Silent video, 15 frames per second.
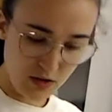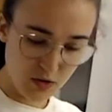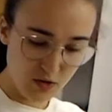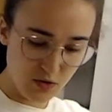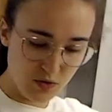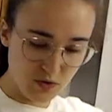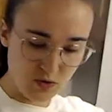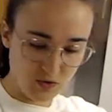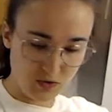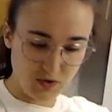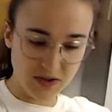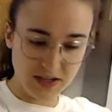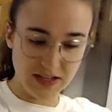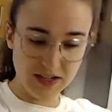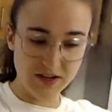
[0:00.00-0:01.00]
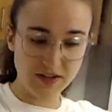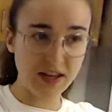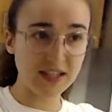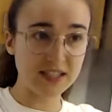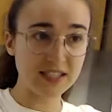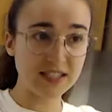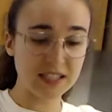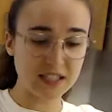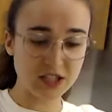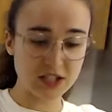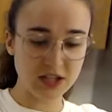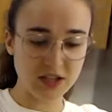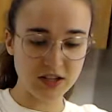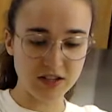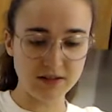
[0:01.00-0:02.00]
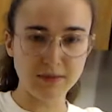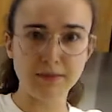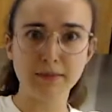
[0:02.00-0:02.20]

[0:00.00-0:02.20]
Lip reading: Ooh, you can hear that sizzle?